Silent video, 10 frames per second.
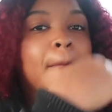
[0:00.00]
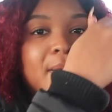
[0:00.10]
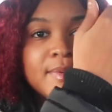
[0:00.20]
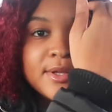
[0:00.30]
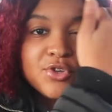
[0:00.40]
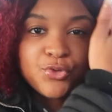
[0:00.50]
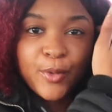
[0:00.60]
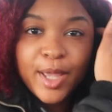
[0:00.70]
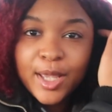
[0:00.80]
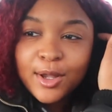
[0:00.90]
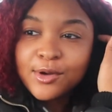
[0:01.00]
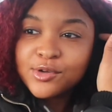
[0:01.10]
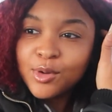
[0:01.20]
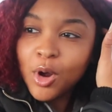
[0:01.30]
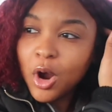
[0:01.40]
maybe a drink or,
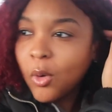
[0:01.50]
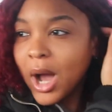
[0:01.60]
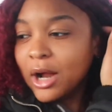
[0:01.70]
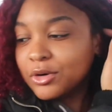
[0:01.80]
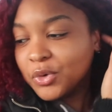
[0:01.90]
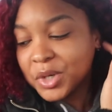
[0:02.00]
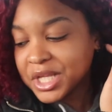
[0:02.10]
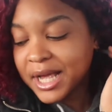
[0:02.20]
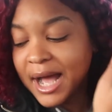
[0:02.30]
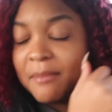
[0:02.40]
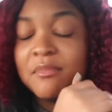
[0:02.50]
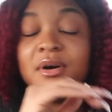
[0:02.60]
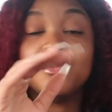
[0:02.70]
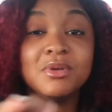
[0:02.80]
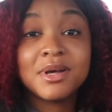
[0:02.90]
or oh, I don't know what they got,
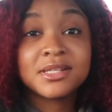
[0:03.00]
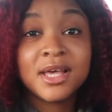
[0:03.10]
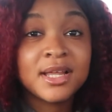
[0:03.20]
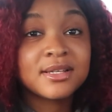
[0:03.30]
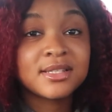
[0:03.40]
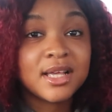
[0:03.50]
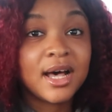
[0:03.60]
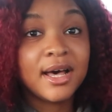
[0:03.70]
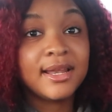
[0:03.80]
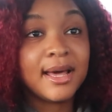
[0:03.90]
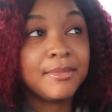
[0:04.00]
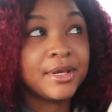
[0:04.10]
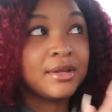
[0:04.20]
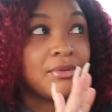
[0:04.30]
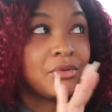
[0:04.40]
but we about to head inside. I'm
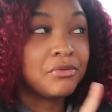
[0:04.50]
picking up for